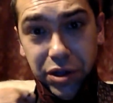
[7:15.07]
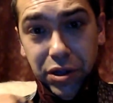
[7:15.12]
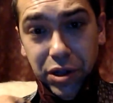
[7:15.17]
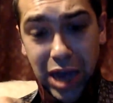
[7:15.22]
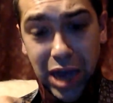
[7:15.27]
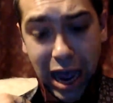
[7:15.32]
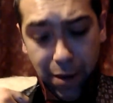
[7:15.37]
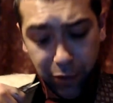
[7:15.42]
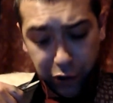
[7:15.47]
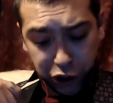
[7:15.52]

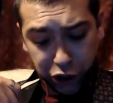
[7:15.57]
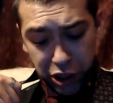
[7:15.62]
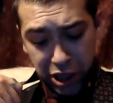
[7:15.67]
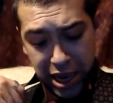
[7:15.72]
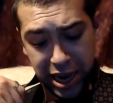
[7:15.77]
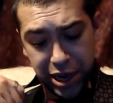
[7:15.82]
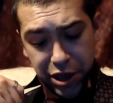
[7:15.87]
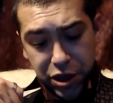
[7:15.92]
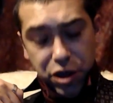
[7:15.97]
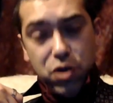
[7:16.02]
how much
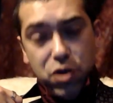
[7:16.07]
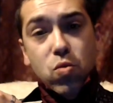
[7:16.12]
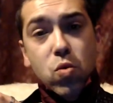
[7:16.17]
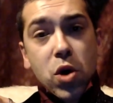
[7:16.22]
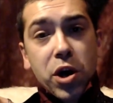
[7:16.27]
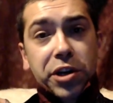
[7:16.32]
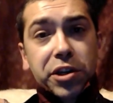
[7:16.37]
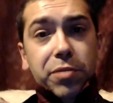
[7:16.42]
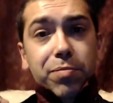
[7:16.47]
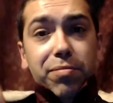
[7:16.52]
length you
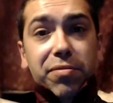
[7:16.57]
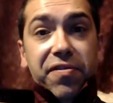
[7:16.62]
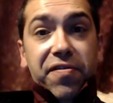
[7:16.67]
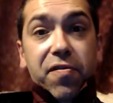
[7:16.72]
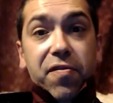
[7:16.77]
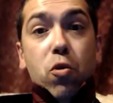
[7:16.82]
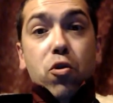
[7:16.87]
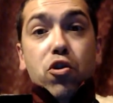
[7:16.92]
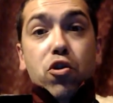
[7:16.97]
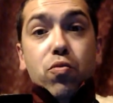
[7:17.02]
want
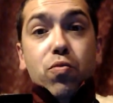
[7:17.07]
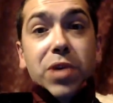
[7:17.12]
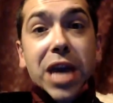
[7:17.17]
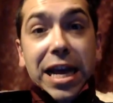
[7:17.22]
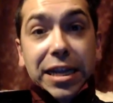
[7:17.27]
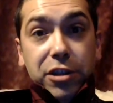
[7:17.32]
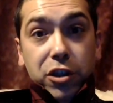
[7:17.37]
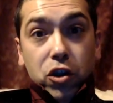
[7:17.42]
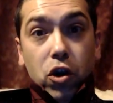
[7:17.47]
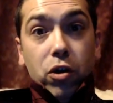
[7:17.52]
before you
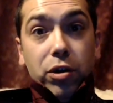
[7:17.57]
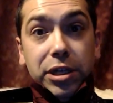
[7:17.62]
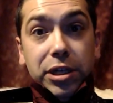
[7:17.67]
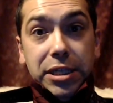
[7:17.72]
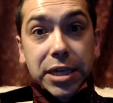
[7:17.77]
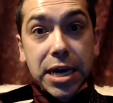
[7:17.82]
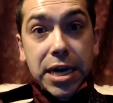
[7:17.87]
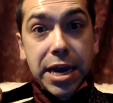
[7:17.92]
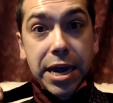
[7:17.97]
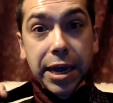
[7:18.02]
get started
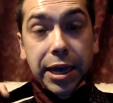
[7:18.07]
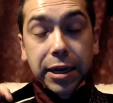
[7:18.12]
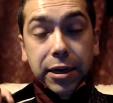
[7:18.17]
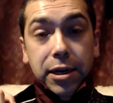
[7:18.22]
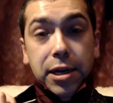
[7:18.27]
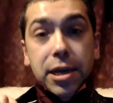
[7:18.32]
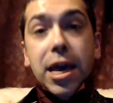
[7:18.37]
tying it.